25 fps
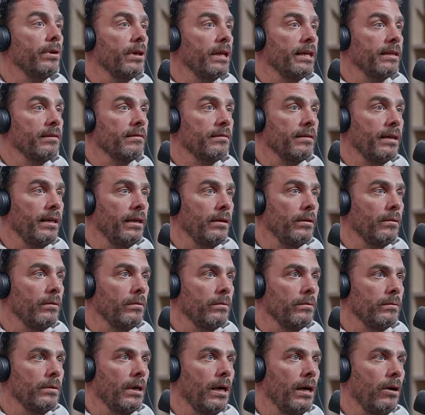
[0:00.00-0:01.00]
Let's say
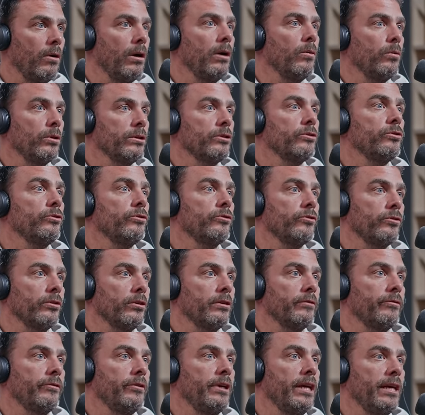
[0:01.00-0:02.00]
how I want to
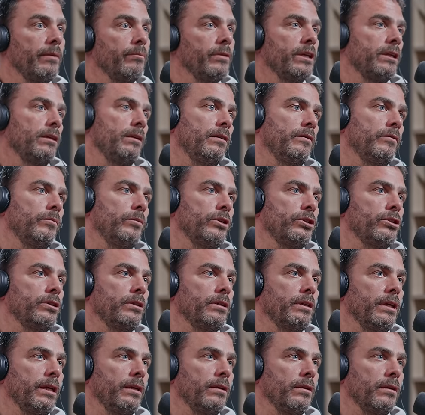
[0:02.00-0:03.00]
serve him and his
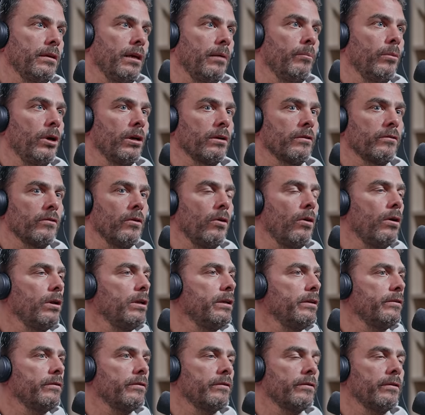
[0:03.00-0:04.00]
mission, and amongst all
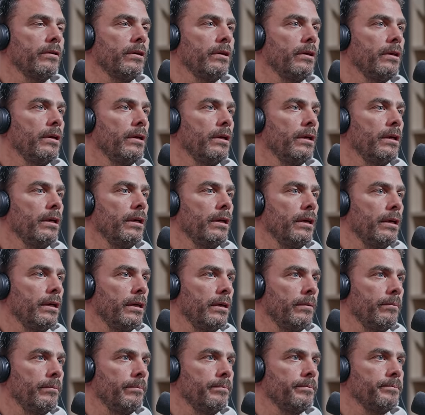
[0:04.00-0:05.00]
his
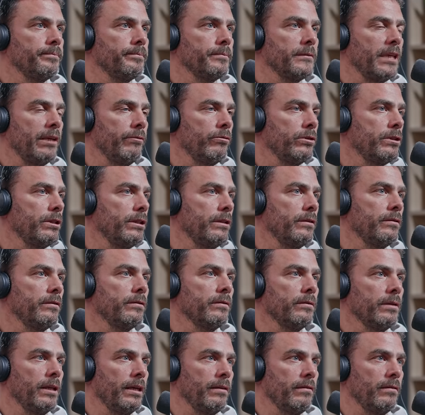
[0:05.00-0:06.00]
um,
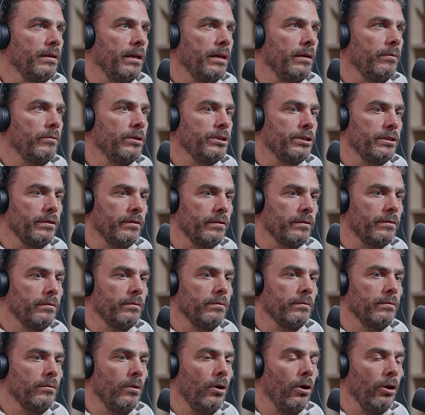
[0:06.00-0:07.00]
devotees. Let's say, which is
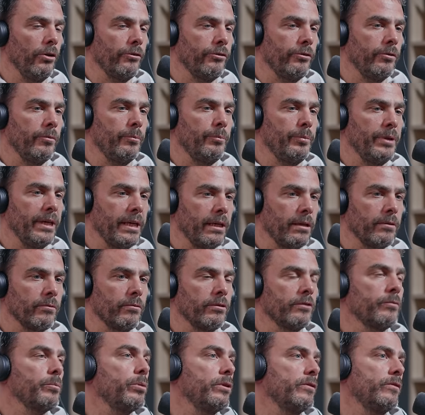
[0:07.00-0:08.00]
also a big
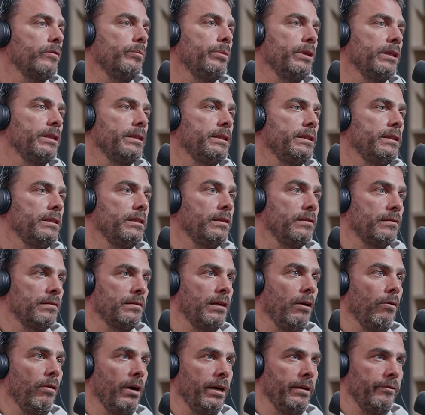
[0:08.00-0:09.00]
responsibility. This is
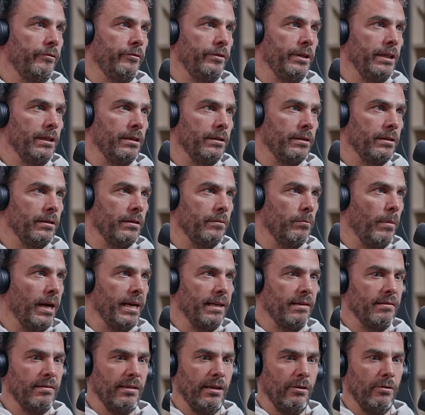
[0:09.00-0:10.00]
how I feel it. It
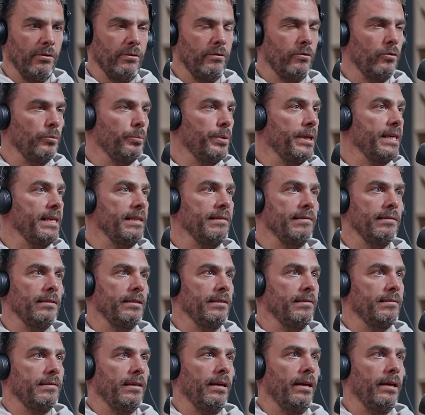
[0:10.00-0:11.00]
might sound super
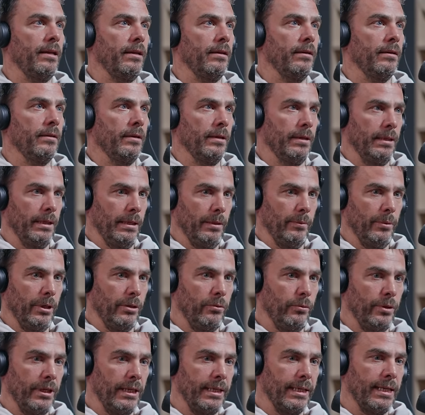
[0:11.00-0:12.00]
easily said, mm.
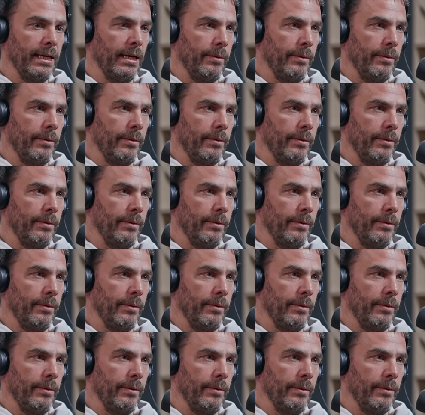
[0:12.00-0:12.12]
but really mm.